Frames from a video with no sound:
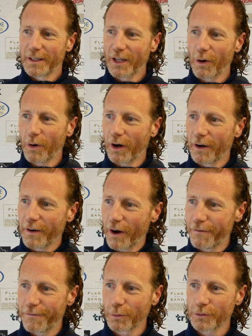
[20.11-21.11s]
no, our,
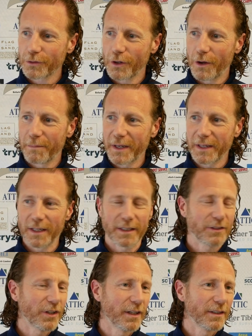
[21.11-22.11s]
our, thoughts
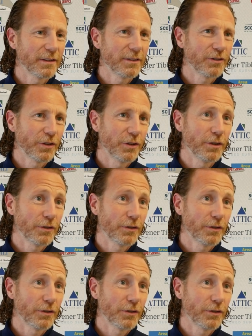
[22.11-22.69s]
immediately turn to,